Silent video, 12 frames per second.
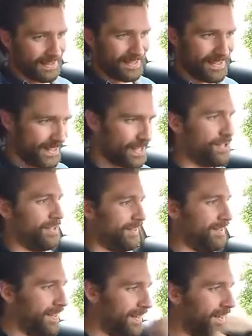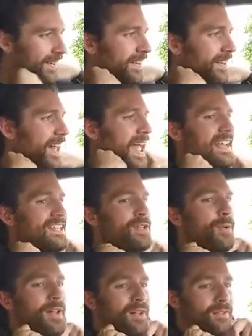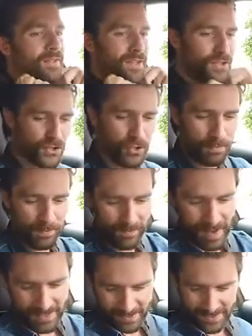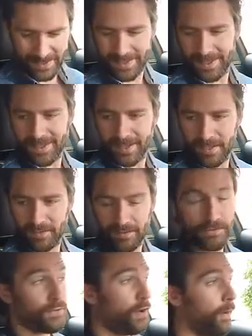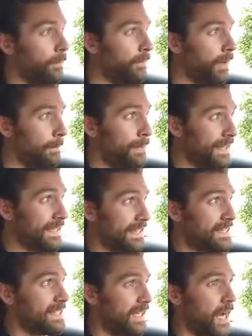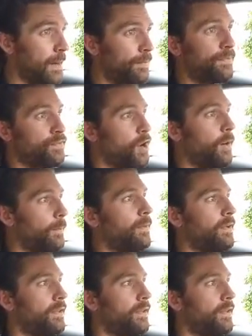conditioned 812 Superfast I'm picking this thing up from